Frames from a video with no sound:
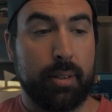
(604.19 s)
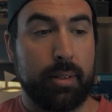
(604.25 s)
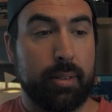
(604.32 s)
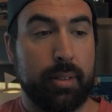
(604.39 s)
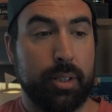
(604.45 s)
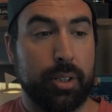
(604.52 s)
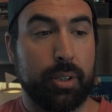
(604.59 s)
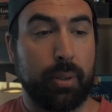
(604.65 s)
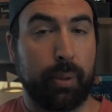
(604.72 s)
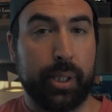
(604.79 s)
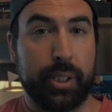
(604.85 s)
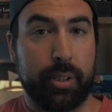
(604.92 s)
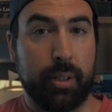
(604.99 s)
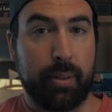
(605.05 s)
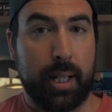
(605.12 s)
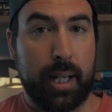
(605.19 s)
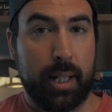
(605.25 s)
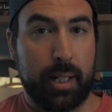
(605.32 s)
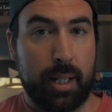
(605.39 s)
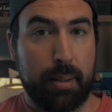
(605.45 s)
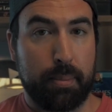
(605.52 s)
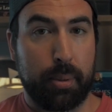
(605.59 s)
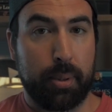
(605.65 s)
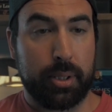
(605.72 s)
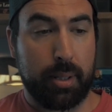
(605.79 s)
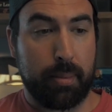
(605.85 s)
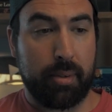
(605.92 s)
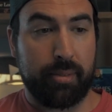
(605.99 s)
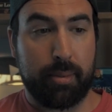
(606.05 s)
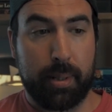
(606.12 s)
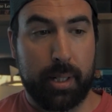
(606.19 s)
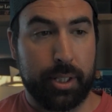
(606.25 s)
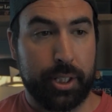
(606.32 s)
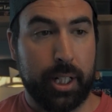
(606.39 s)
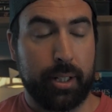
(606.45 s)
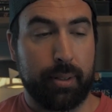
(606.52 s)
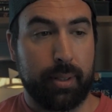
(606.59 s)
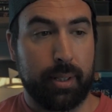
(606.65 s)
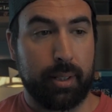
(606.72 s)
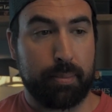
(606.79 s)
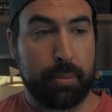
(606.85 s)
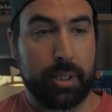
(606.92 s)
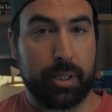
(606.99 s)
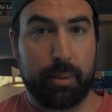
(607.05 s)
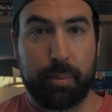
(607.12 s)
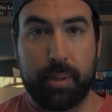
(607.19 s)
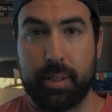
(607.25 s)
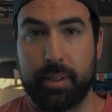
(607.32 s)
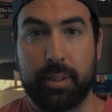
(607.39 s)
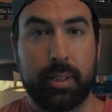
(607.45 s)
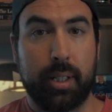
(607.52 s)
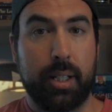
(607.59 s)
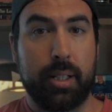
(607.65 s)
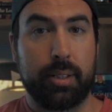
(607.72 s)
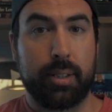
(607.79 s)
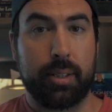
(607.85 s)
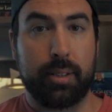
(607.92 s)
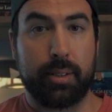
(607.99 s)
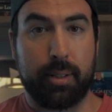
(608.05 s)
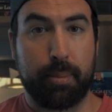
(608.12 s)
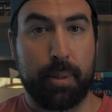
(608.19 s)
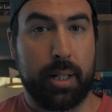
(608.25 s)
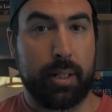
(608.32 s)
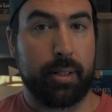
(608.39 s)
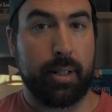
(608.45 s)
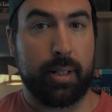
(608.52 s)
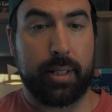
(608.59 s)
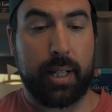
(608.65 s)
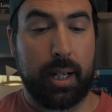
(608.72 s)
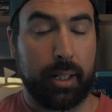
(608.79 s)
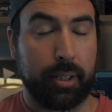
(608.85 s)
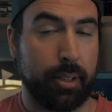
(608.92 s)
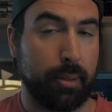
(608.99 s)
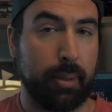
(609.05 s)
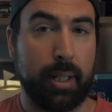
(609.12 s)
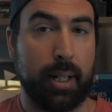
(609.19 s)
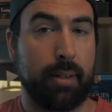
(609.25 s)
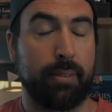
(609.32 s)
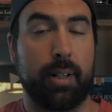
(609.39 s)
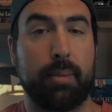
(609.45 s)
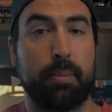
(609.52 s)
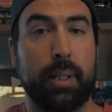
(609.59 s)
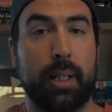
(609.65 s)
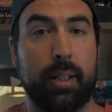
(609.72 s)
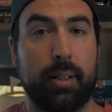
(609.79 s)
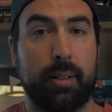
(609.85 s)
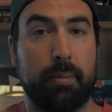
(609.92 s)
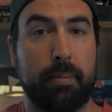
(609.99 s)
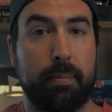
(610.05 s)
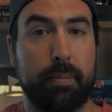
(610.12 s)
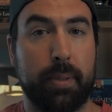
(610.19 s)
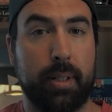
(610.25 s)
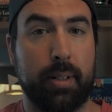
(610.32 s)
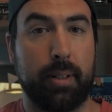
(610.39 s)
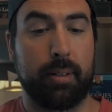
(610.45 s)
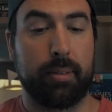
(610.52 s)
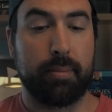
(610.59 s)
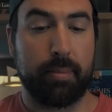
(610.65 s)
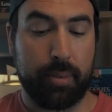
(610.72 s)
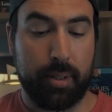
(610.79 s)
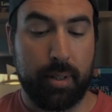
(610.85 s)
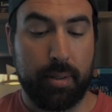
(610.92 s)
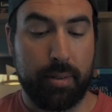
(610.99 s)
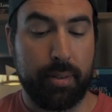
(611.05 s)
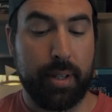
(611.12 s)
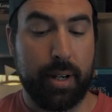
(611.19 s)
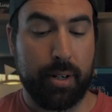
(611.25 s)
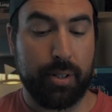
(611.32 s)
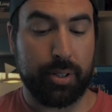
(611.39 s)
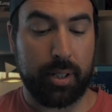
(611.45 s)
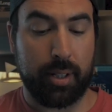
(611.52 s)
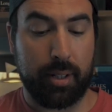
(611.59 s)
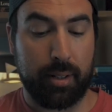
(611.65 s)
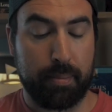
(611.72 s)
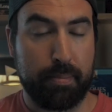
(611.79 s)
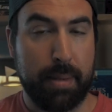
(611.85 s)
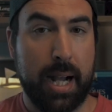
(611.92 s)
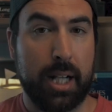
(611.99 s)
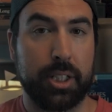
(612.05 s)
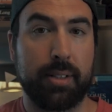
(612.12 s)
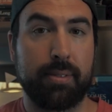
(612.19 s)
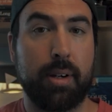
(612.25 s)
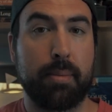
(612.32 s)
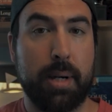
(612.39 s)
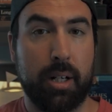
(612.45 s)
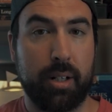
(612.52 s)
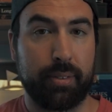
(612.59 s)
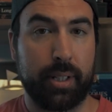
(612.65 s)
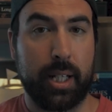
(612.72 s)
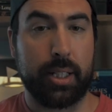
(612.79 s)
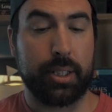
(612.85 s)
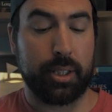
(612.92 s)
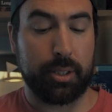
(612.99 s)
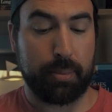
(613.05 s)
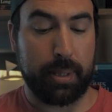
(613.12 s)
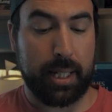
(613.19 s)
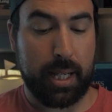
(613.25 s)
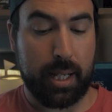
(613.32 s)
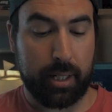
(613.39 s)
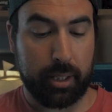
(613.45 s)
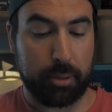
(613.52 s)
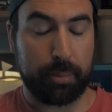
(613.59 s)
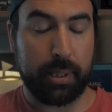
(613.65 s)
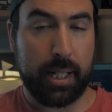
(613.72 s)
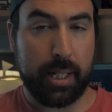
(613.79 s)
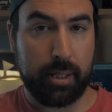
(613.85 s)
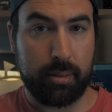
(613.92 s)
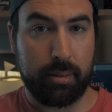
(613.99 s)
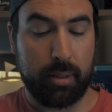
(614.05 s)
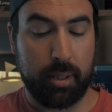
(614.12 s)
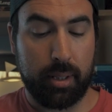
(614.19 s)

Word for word: These stories don't add up. Some of them are genuine missing persons cases or predator attacks or whatever, but, you know, there's a massive amount of cases we can't explain,